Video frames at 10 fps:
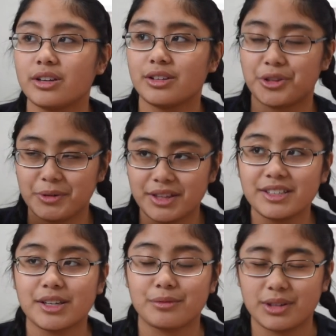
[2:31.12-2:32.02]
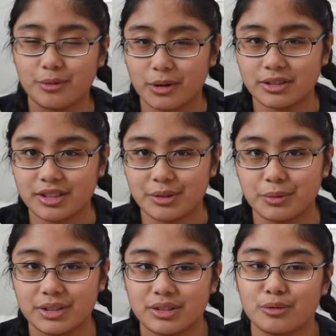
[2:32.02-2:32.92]
the three things I really wanted
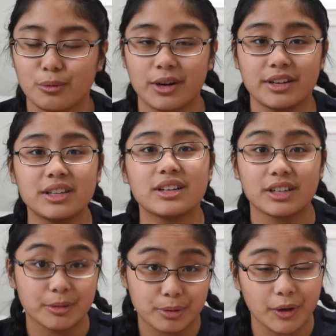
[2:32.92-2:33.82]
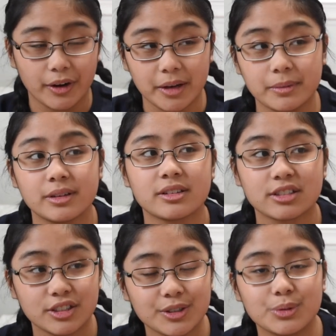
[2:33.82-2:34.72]
was, one, a good program,
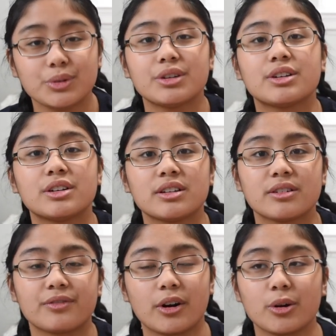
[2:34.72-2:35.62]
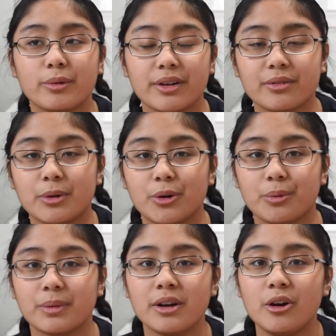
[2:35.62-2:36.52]
two, far away from
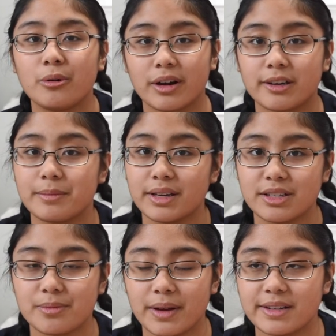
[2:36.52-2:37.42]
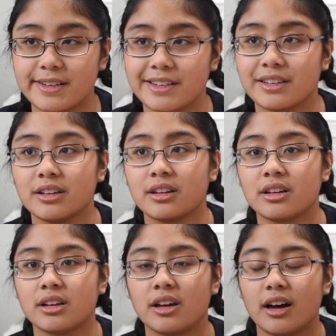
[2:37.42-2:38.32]
home where I can be independent,
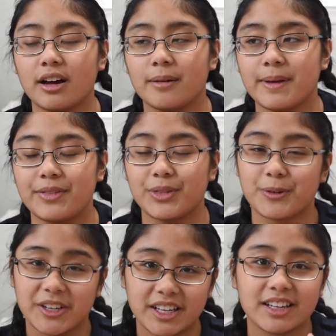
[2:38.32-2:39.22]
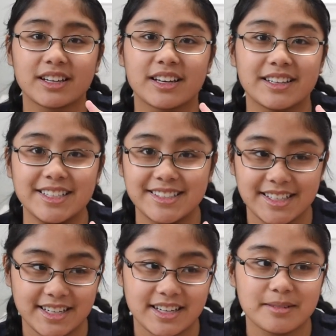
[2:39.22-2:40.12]
Um, and three, in the
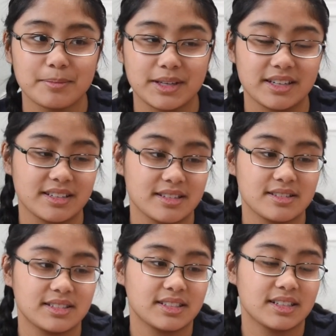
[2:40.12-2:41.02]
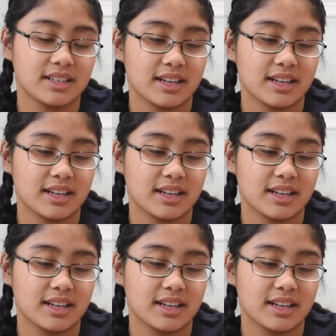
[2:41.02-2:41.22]
city, because